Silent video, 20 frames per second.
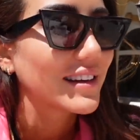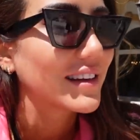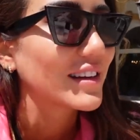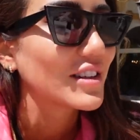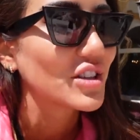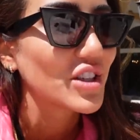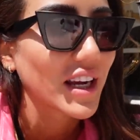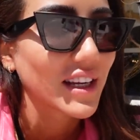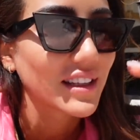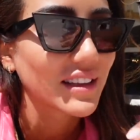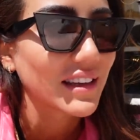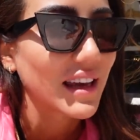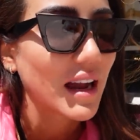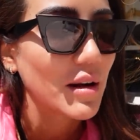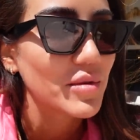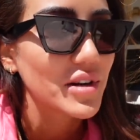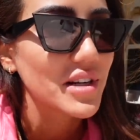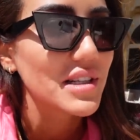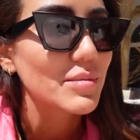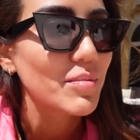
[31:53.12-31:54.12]
they check the
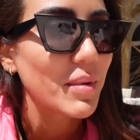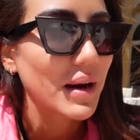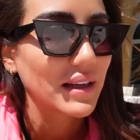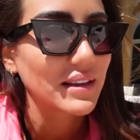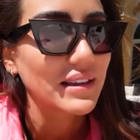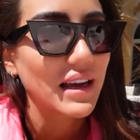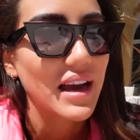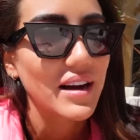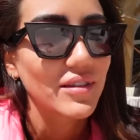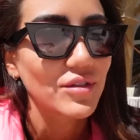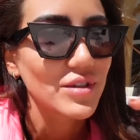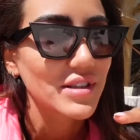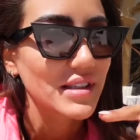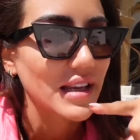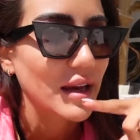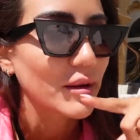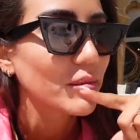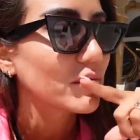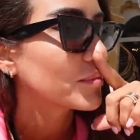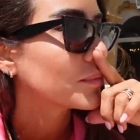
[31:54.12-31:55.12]
cameras. But I have to
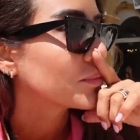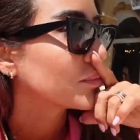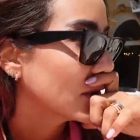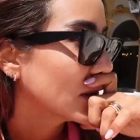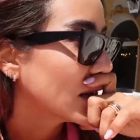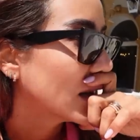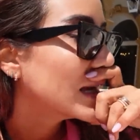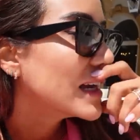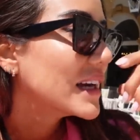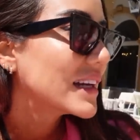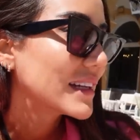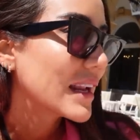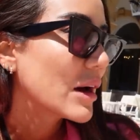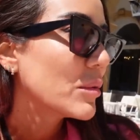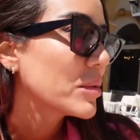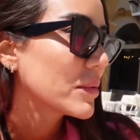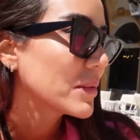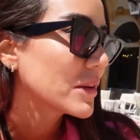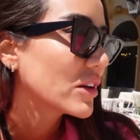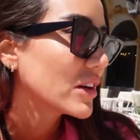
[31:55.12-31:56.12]
say, now
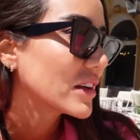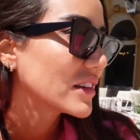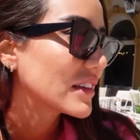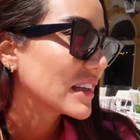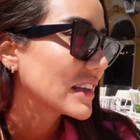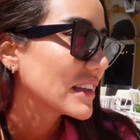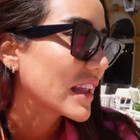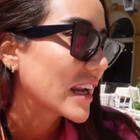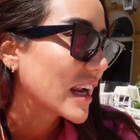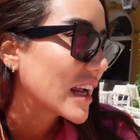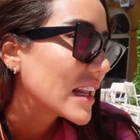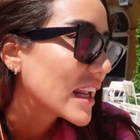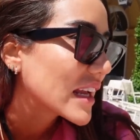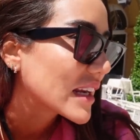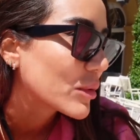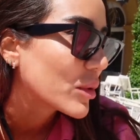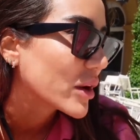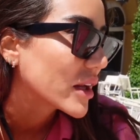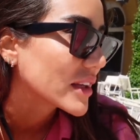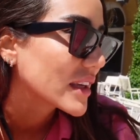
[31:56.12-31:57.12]
people are gonna think that I
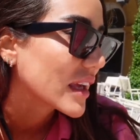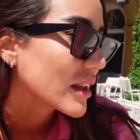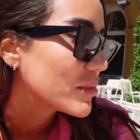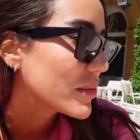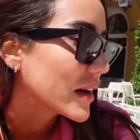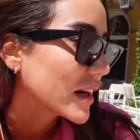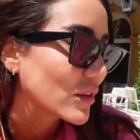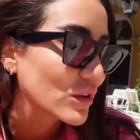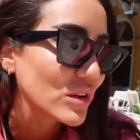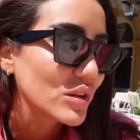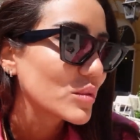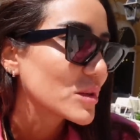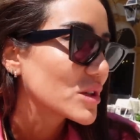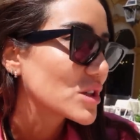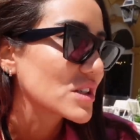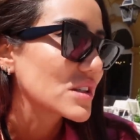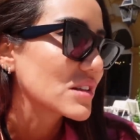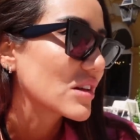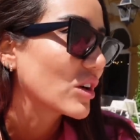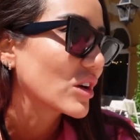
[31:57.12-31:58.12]
like want to get married,
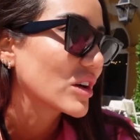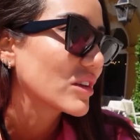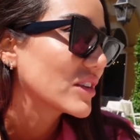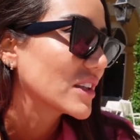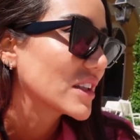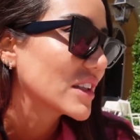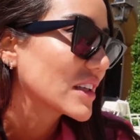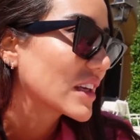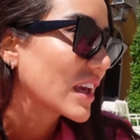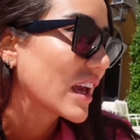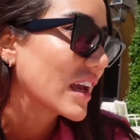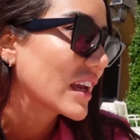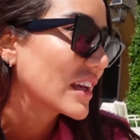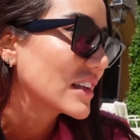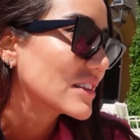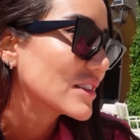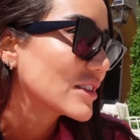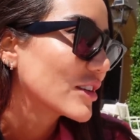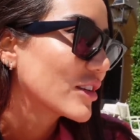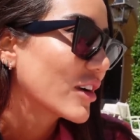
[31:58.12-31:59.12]
which is not even the
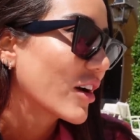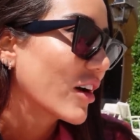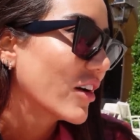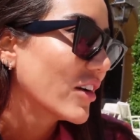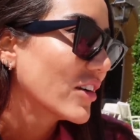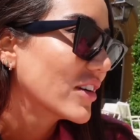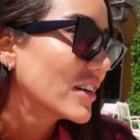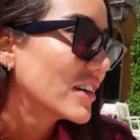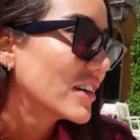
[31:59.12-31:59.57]
case, you know?